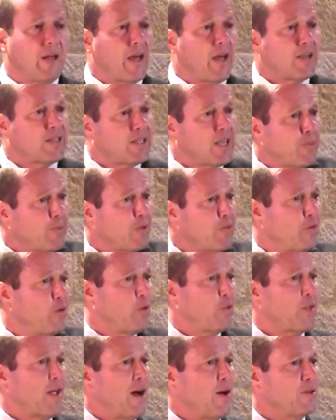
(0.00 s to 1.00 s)
except a
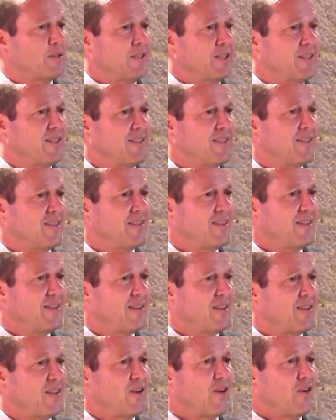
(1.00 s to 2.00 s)
few thousand
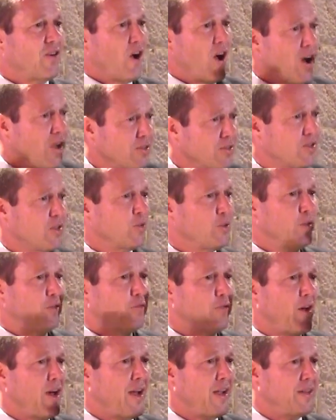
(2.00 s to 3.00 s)
that are also
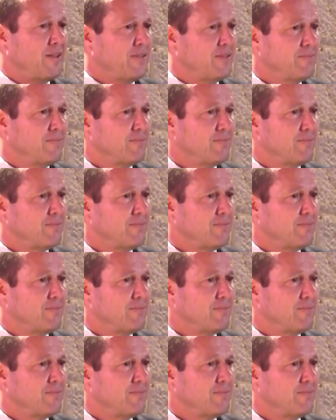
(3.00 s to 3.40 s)
defined